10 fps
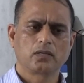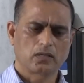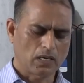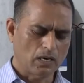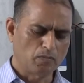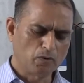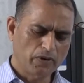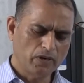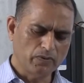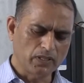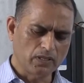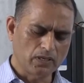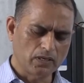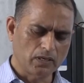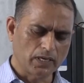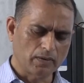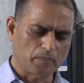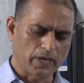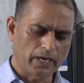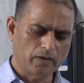moving with the
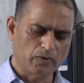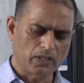playing